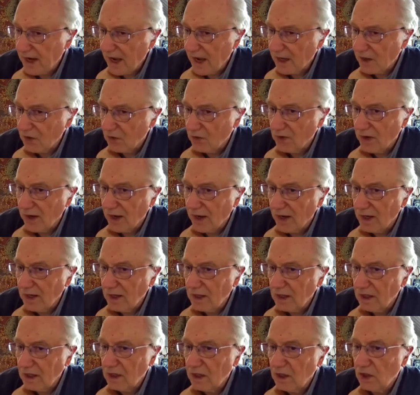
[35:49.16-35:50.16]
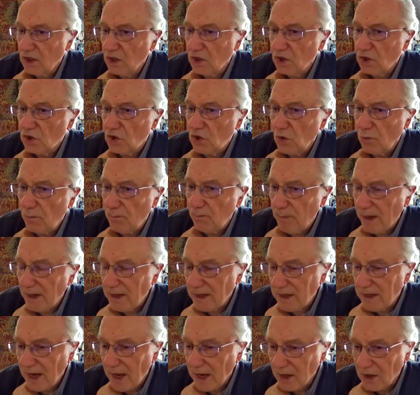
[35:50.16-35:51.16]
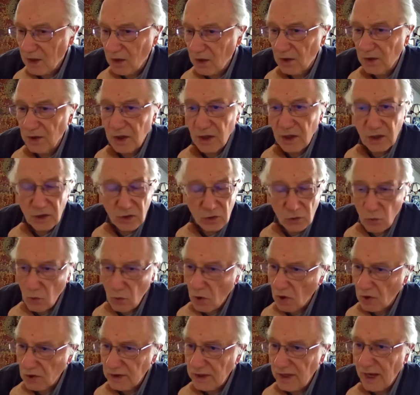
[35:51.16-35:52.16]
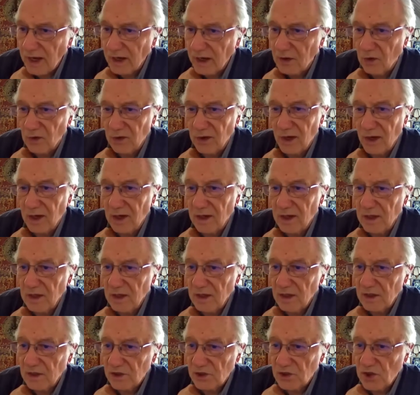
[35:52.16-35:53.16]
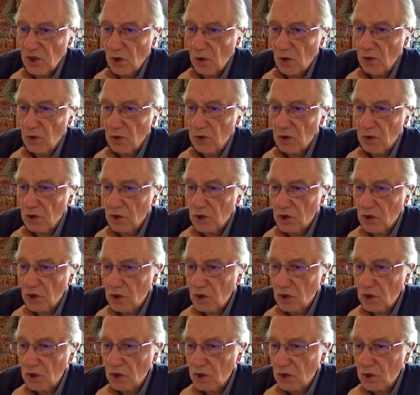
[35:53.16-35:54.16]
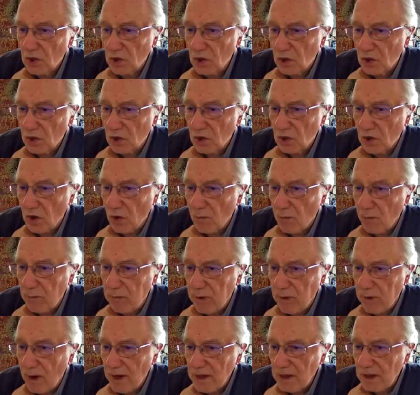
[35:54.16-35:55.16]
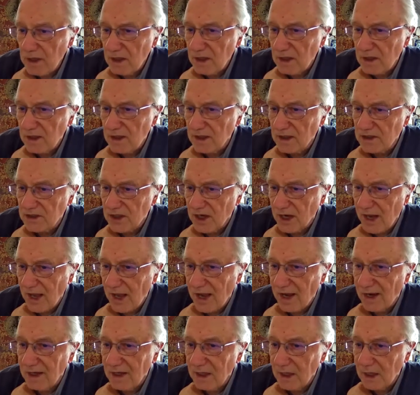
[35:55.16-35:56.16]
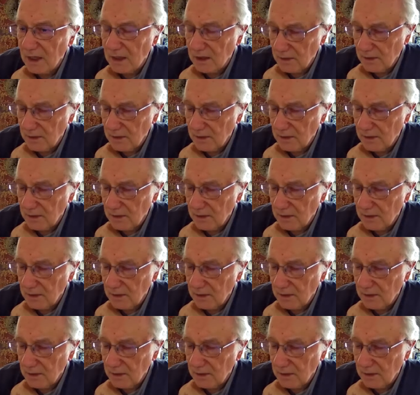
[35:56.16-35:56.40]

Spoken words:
decagonal to pentagonal to octagonal. So combining this line,